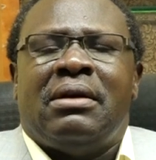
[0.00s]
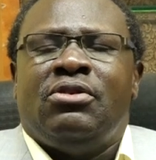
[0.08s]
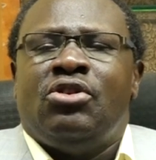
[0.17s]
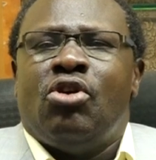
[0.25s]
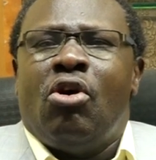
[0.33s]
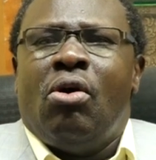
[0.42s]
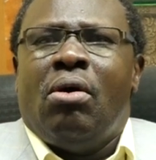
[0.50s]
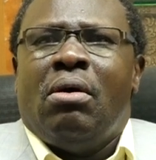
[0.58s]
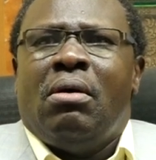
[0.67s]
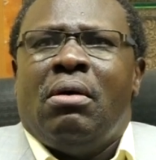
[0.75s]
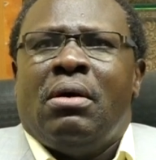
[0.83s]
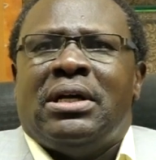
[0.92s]
you know,
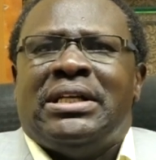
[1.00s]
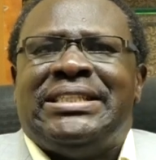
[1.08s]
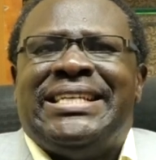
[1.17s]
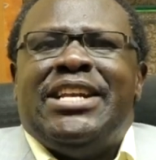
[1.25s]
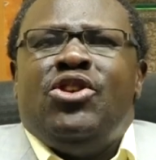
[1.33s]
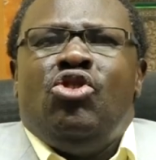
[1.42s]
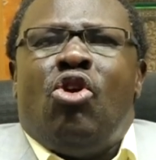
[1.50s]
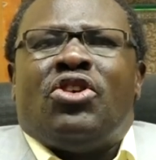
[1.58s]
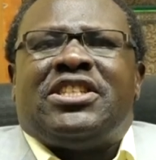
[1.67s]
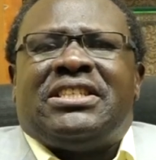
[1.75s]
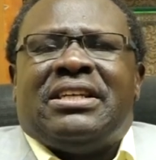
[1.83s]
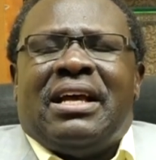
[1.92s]

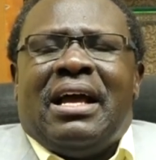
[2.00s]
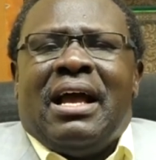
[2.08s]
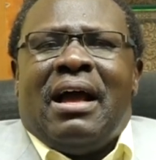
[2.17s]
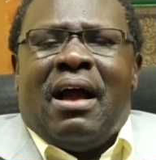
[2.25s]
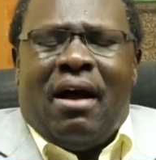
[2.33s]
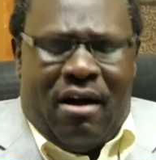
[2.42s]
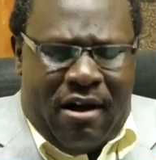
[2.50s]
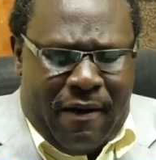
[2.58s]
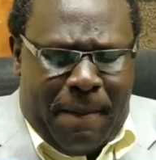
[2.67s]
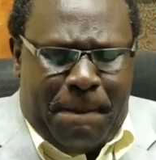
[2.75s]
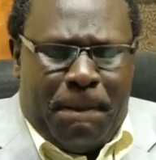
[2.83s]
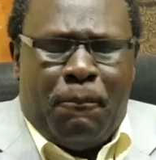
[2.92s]
denote
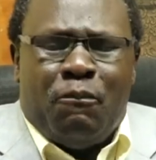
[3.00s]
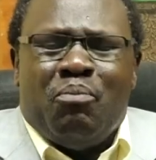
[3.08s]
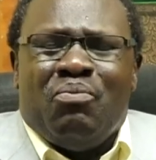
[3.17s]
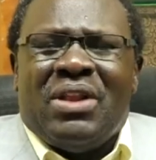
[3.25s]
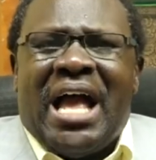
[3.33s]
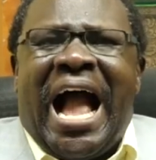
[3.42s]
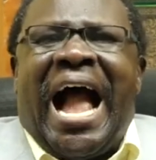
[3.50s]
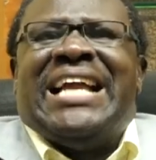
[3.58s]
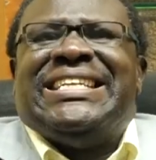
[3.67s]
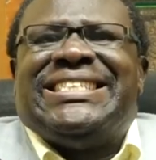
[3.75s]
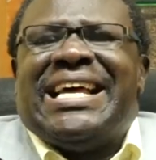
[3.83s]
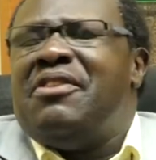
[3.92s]
um,
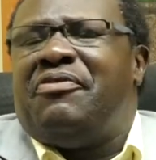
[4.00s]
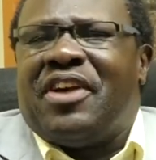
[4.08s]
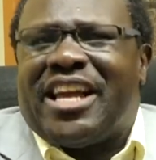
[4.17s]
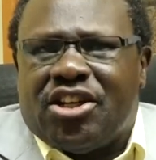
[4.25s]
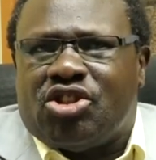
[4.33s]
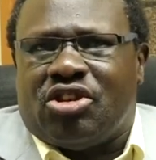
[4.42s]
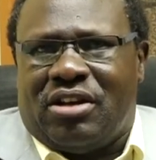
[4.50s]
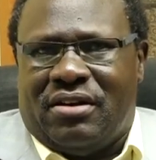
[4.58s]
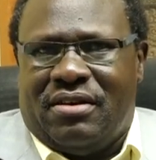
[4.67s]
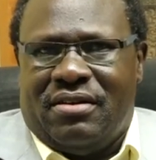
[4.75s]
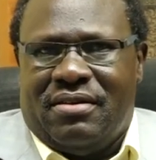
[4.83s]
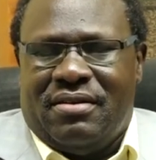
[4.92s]

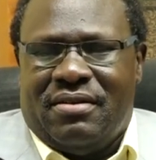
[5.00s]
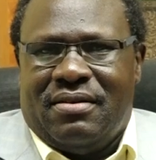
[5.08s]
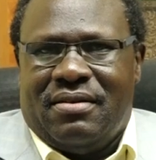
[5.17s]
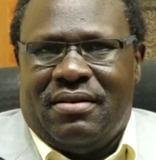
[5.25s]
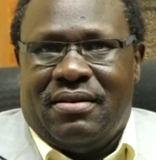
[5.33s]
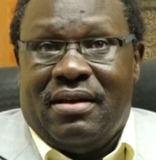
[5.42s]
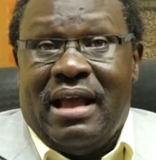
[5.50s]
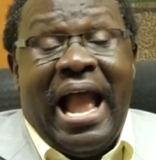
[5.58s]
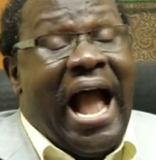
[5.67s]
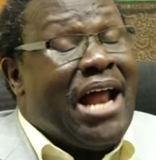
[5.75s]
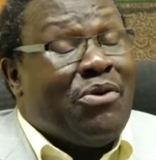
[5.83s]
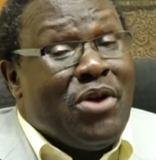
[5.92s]
identification.
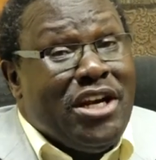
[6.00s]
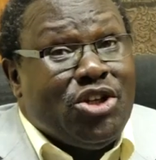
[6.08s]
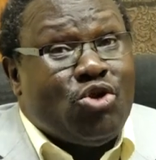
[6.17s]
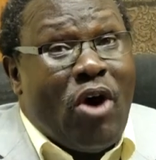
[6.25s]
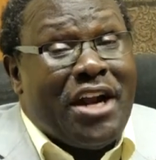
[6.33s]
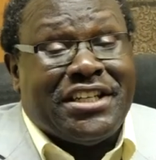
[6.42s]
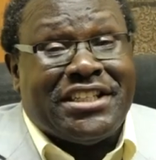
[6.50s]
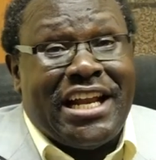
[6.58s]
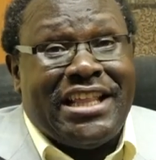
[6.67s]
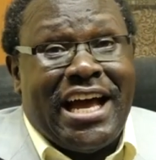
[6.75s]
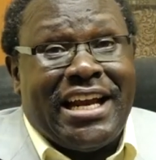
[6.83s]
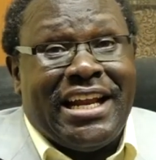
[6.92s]
And we need to
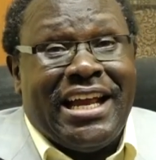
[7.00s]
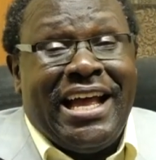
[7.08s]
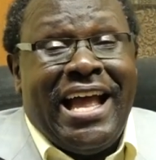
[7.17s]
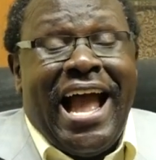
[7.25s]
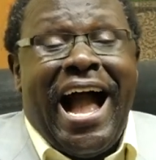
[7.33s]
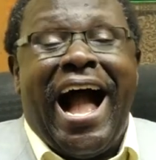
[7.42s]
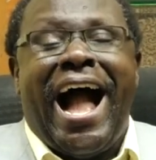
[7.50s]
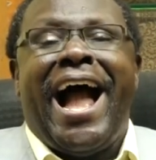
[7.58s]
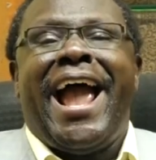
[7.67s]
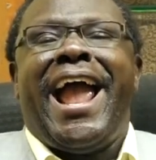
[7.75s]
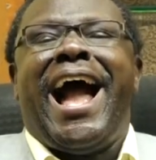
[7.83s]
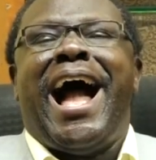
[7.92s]
understand that
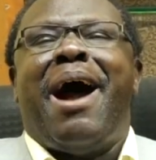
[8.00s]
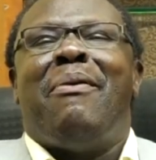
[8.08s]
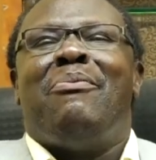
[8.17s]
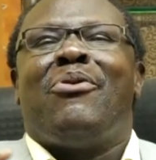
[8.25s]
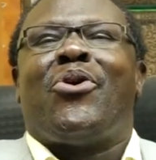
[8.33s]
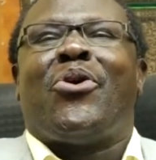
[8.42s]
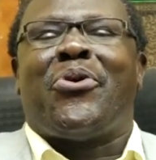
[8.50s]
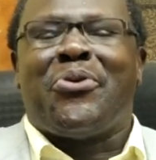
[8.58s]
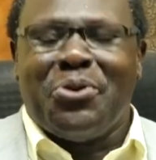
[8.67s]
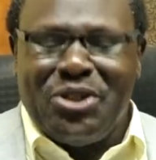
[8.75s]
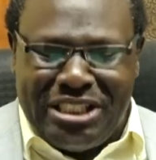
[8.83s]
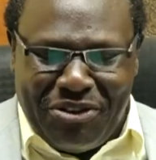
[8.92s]
I am
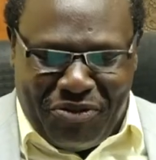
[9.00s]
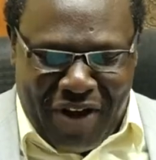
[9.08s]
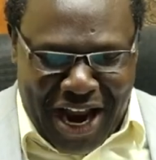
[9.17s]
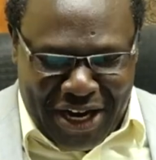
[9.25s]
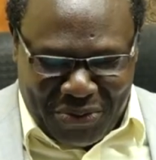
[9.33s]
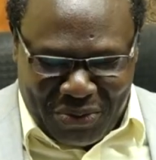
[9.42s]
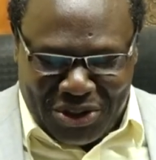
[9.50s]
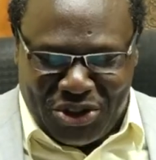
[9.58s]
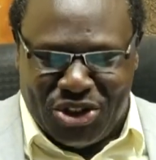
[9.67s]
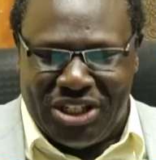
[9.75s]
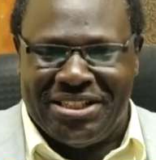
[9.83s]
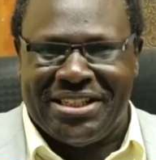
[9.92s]
crucified with
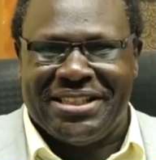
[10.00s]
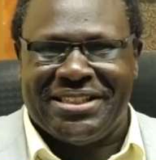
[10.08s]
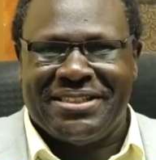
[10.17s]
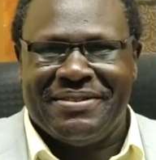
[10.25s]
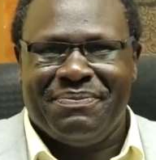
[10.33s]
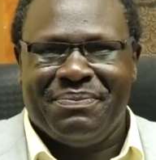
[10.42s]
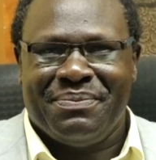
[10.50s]
Jesus.